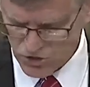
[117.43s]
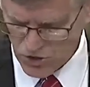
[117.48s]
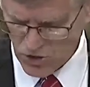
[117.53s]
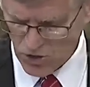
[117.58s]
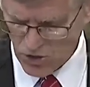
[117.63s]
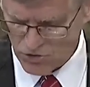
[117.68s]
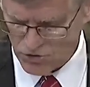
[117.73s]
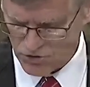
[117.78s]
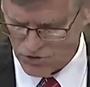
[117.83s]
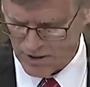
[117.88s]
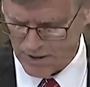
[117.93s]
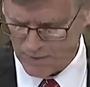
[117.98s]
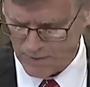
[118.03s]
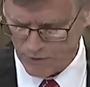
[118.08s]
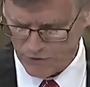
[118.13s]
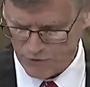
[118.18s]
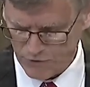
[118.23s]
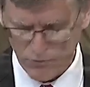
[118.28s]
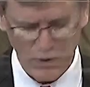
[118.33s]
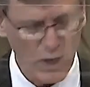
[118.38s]
to charge
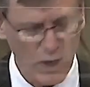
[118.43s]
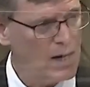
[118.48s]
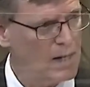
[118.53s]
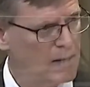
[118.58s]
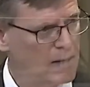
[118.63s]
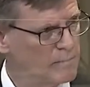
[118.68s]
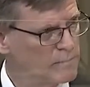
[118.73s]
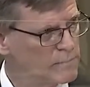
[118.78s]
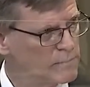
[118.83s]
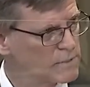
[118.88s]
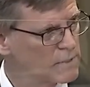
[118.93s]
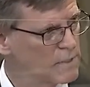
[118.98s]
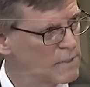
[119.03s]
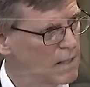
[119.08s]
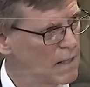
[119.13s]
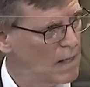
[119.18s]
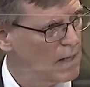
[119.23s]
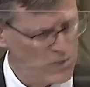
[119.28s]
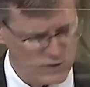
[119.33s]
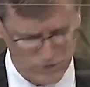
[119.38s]
them with crimes
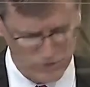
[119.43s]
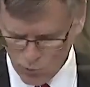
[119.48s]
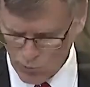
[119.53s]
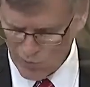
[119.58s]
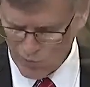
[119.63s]
on